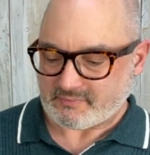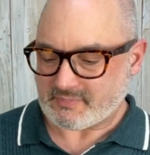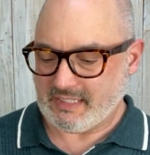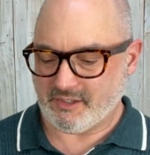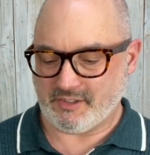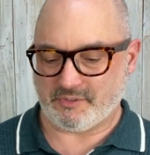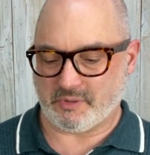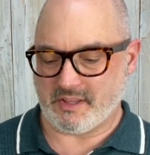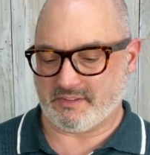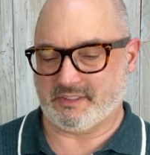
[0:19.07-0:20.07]
Here is
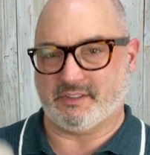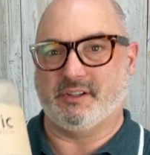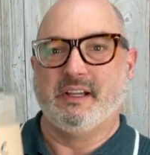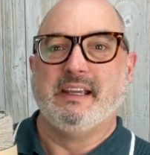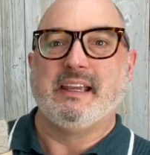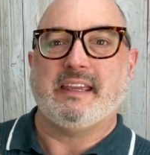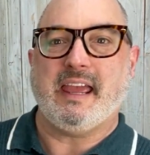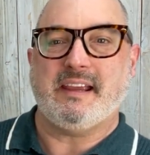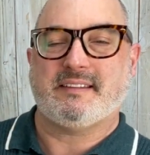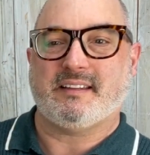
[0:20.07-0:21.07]
one of the little
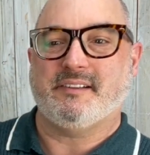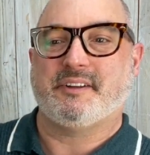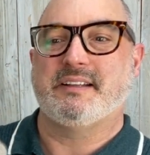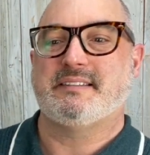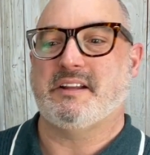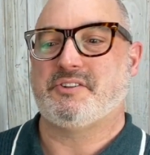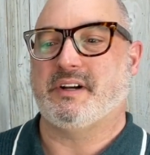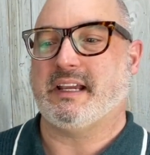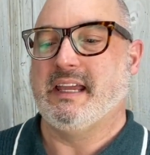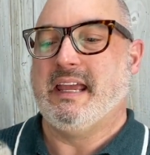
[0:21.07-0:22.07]
cakes of
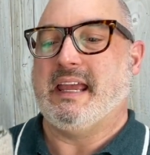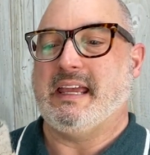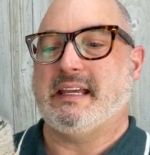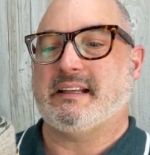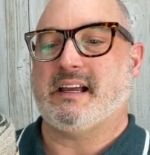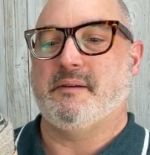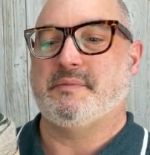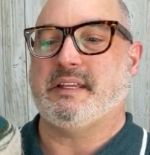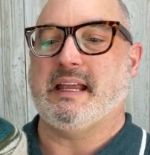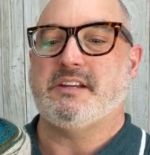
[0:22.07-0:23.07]
Concentric. It
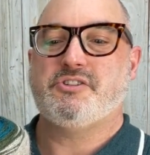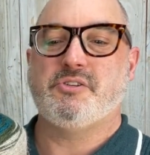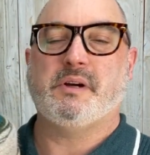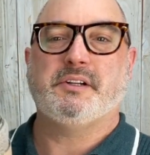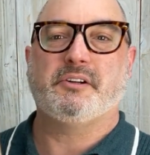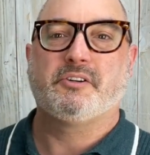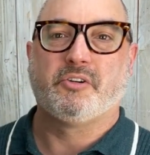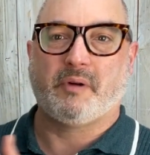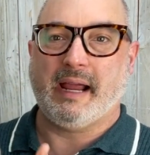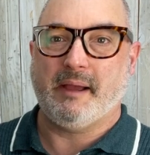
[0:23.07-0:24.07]
comes in a
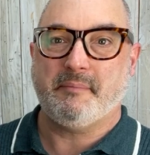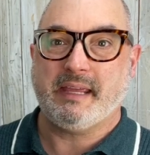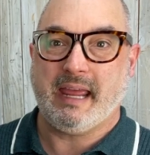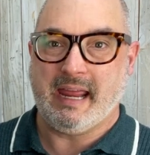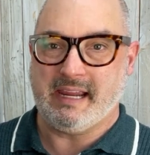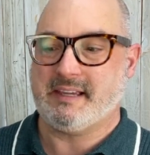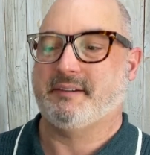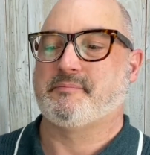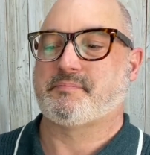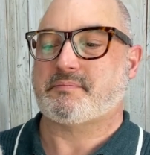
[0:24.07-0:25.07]
200-gram cake,
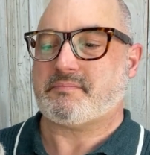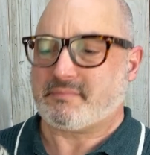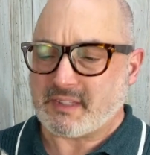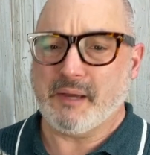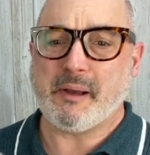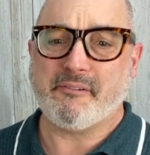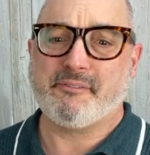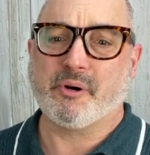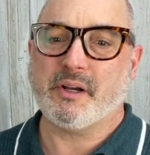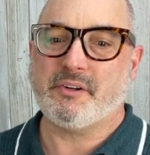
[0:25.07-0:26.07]
about
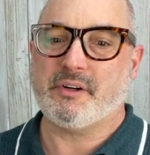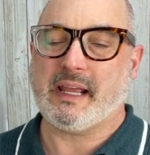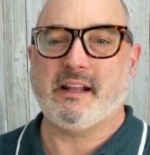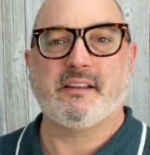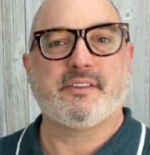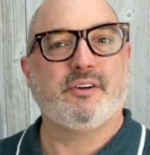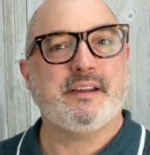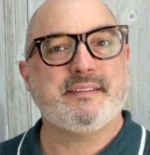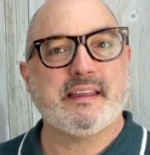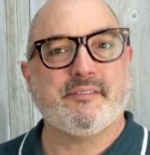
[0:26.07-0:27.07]

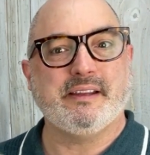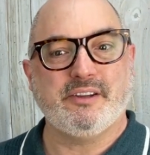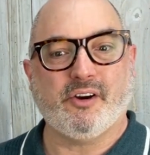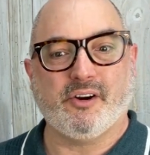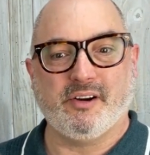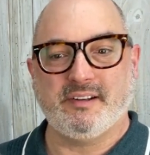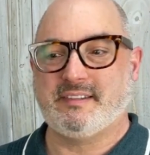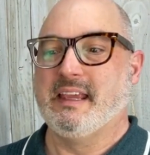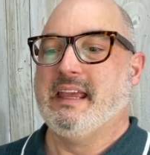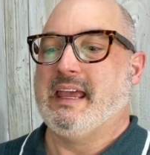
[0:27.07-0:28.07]
437 yards,
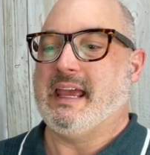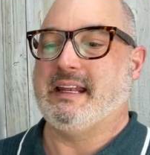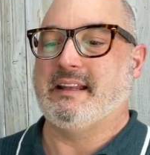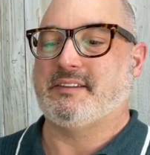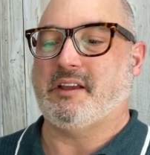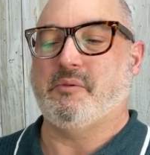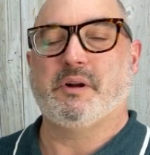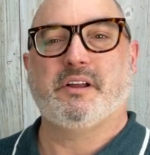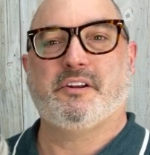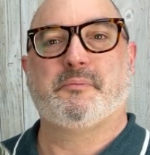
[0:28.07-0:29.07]
and it is a
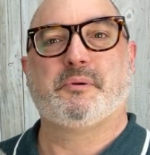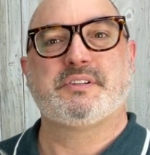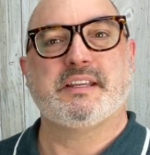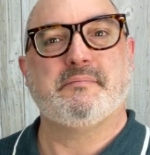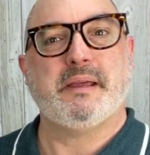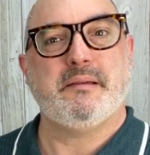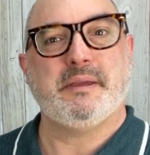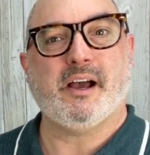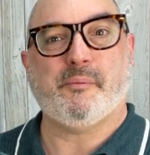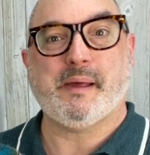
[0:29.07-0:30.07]
100%
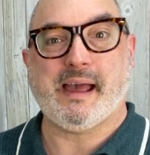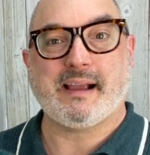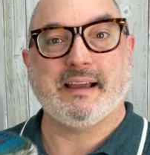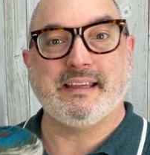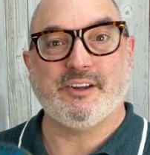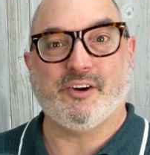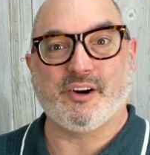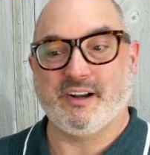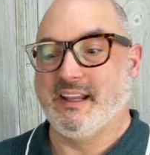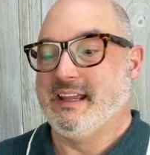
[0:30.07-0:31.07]
baby alpaca
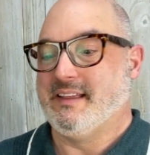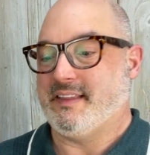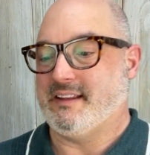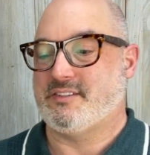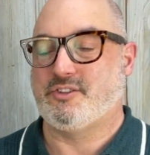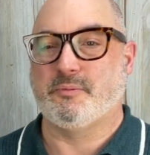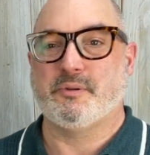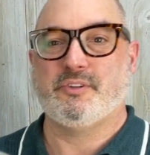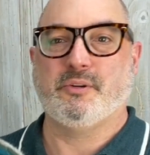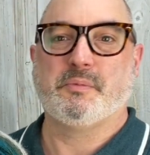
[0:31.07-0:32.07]
yarn that is super,
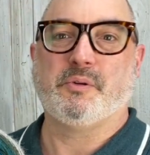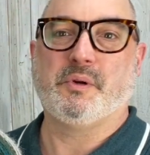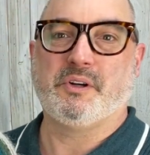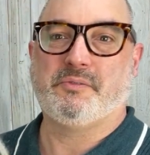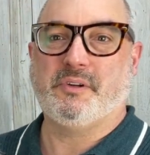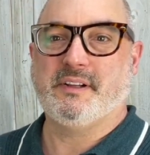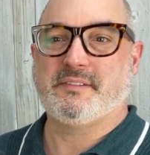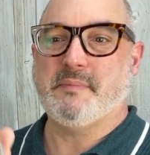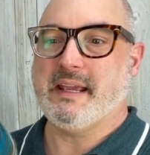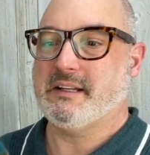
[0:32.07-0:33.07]
super wonderful. It's
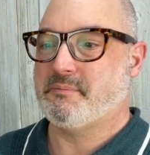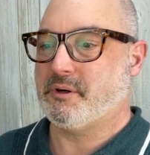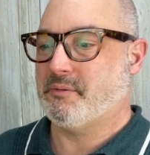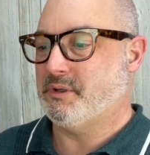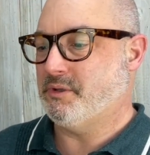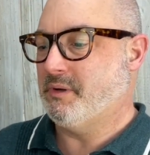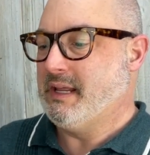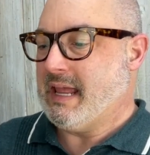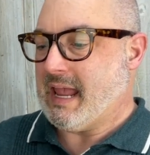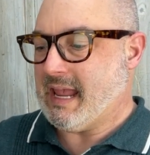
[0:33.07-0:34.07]
made in Peru,
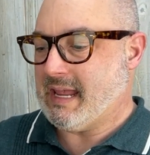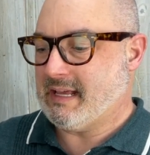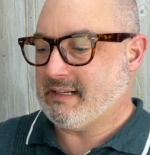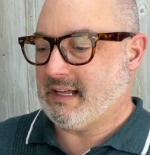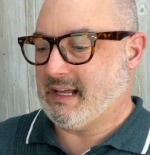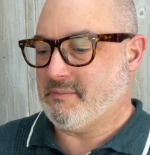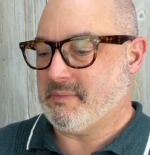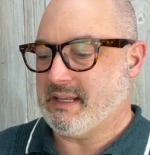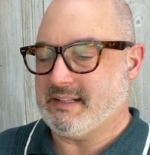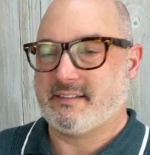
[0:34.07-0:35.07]
and
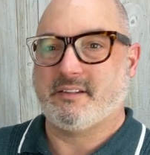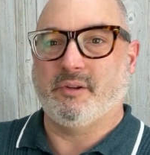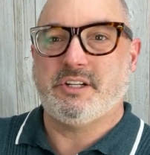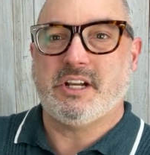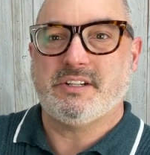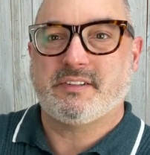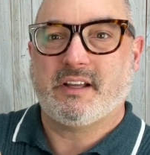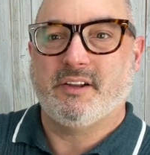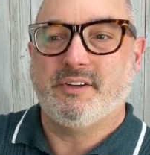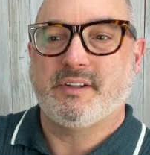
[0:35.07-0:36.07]
it slowly changes
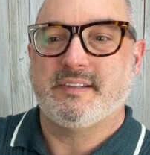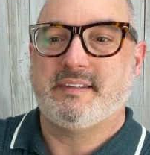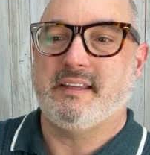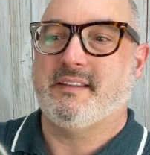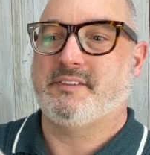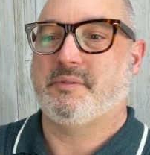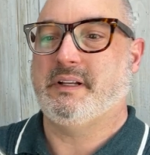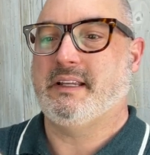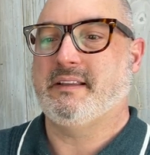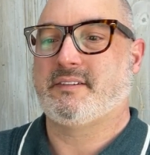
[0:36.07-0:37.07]
color. You can see this one
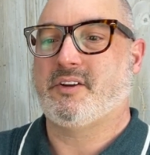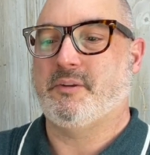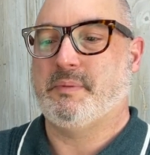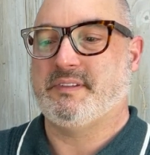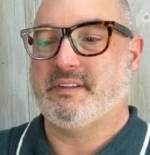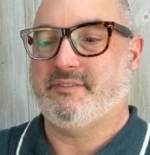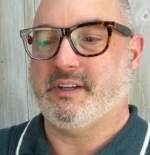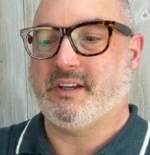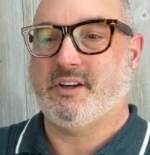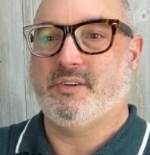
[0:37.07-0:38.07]
is called
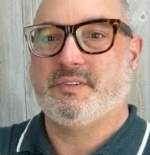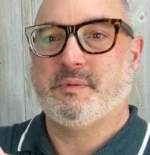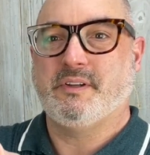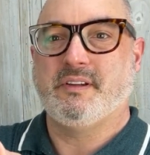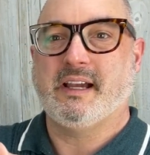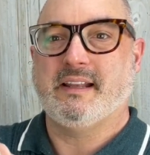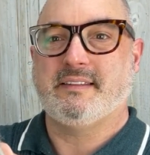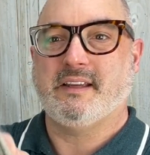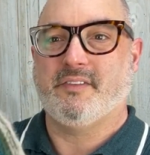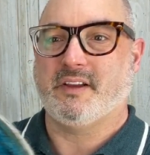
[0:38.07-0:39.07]
Pacific Coast, but you can kind of
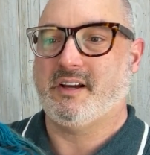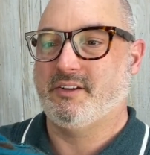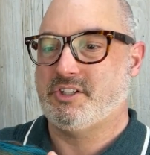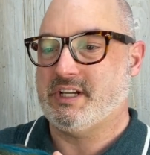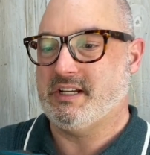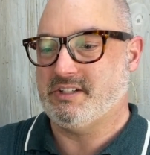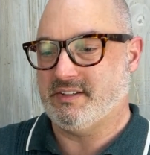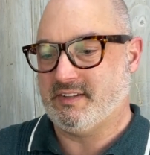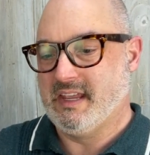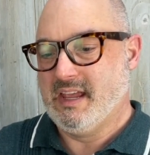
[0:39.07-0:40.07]
see all the color
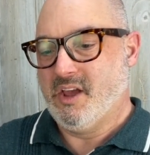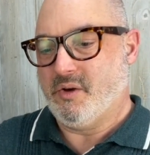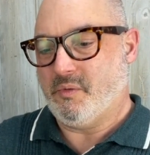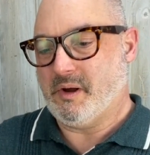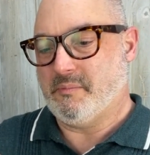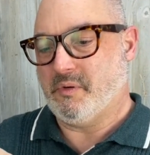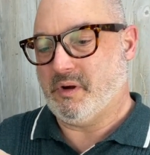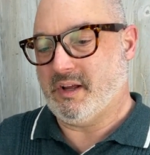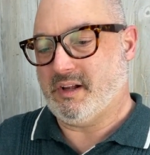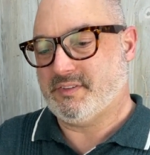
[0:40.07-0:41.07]
changes.
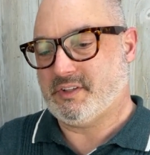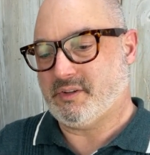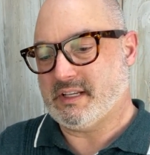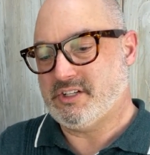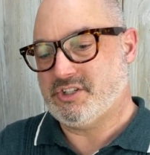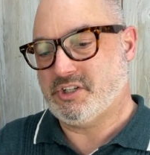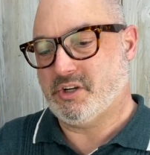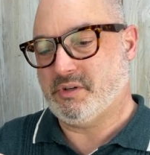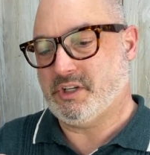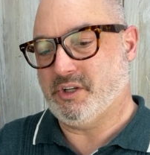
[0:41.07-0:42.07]
I also can
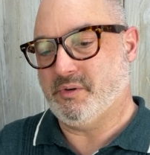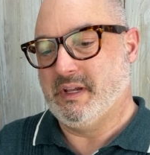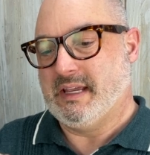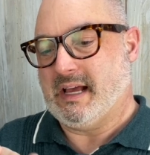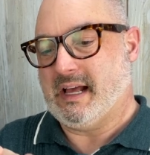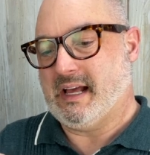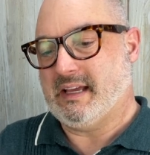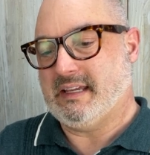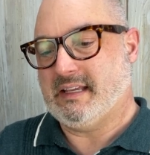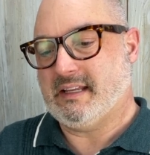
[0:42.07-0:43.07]
show you,
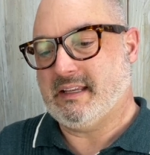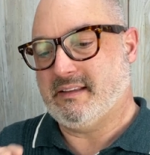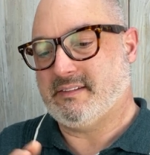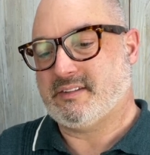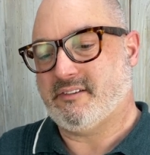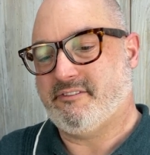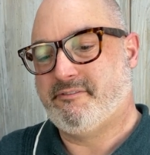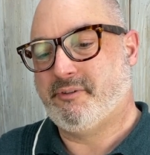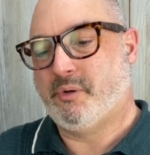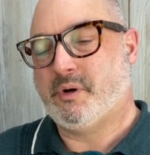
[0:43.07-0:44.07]
it is
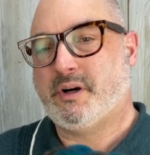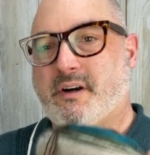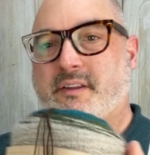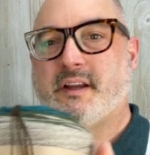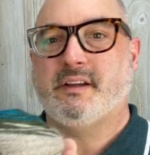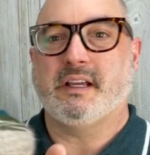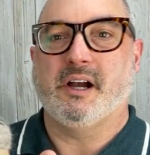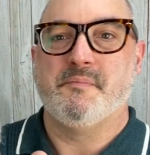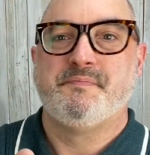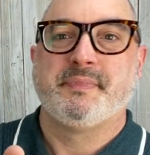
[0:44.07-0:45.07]
4, there you
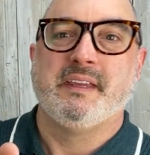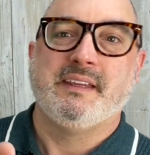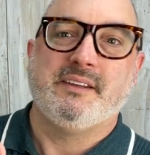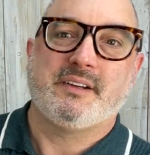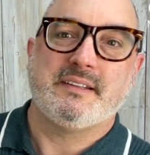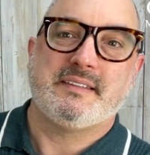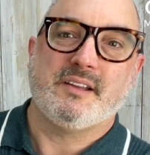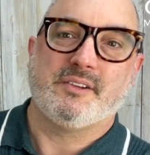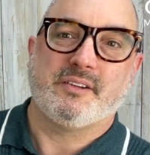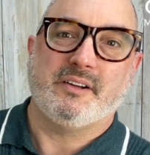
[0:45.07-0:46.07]
go. You can see
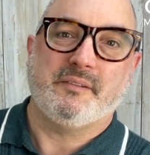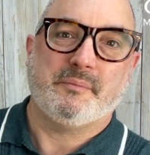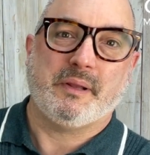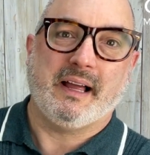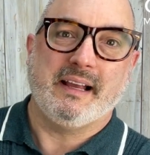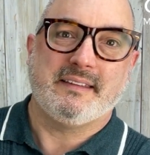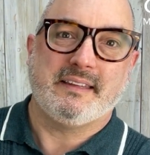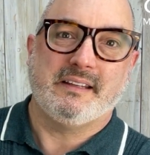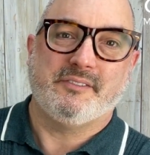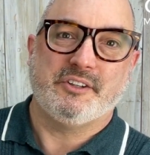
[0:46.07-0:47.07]
those little plies, the
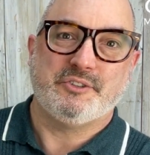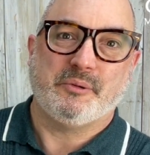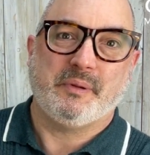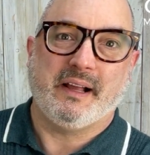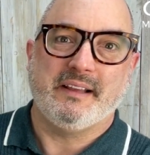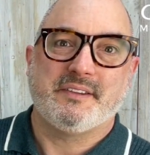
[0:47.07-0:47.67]
individual plies.